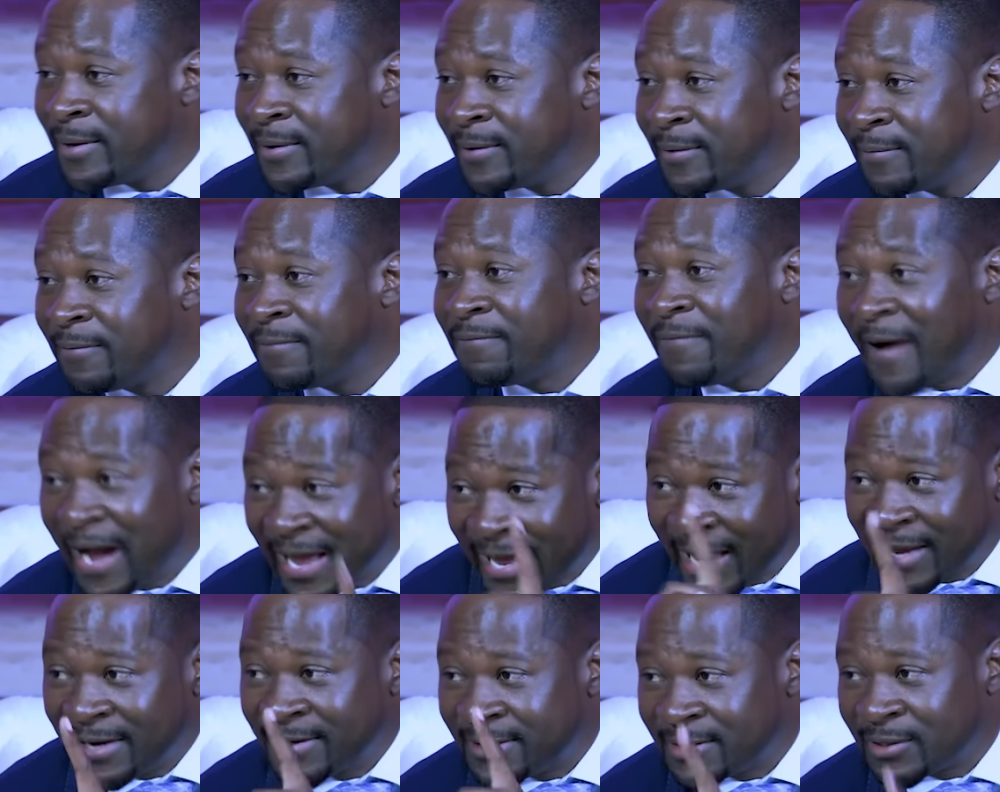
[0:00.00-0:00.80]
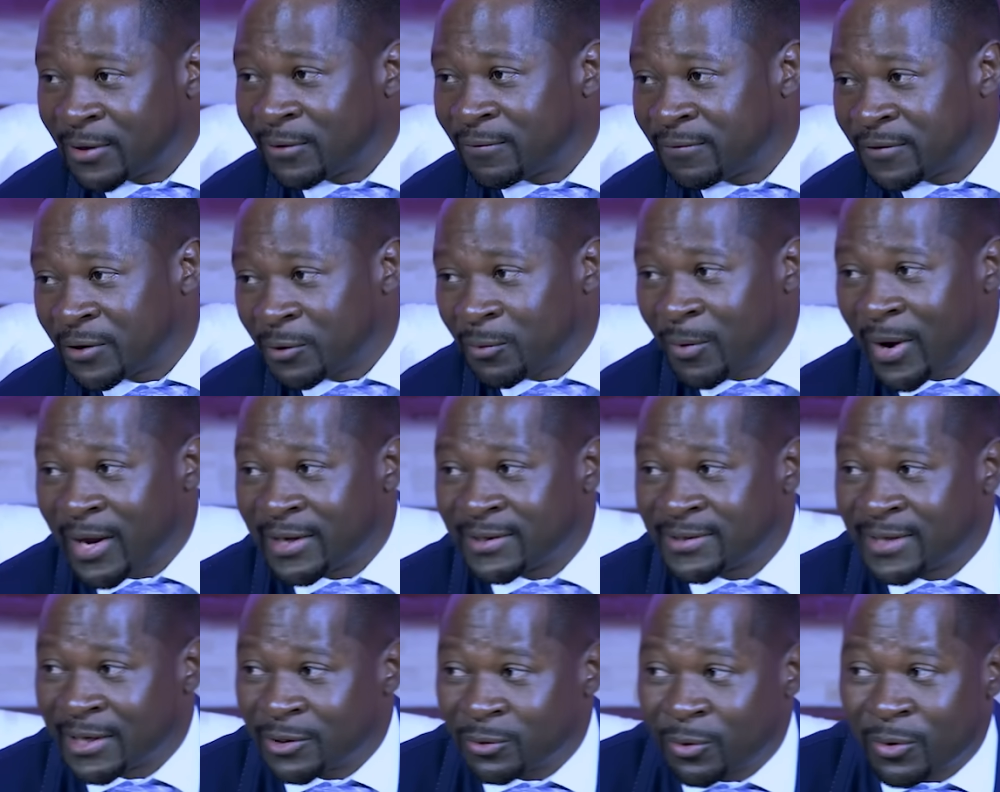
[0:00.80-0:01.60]
Fire itself
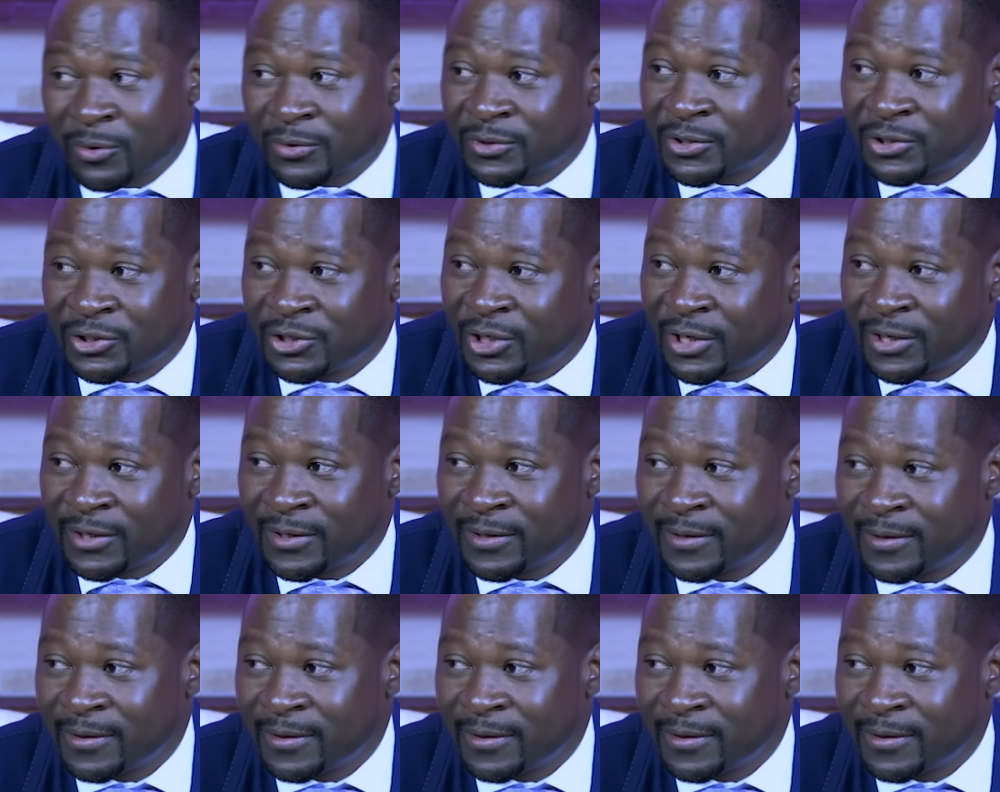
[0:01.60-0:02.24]
requires that oxygen.